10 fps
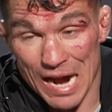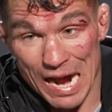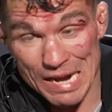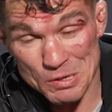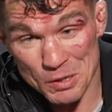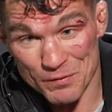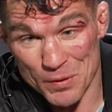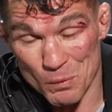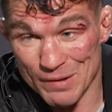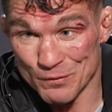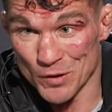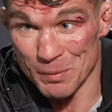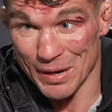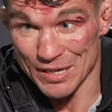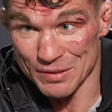I knew if he went for
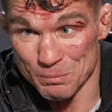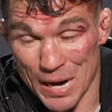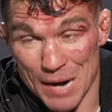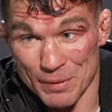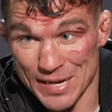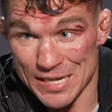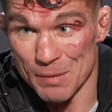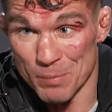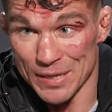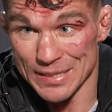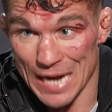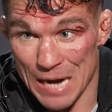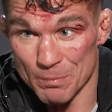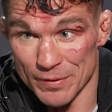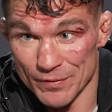him, I could probably end up on
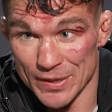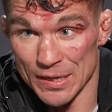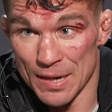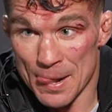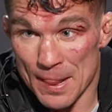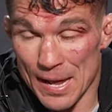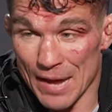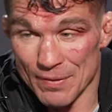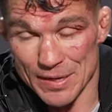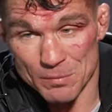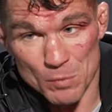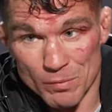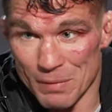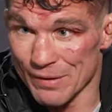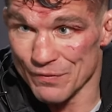top of it and then
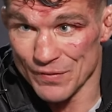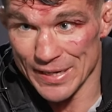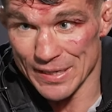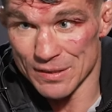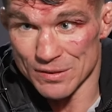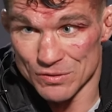move my feet,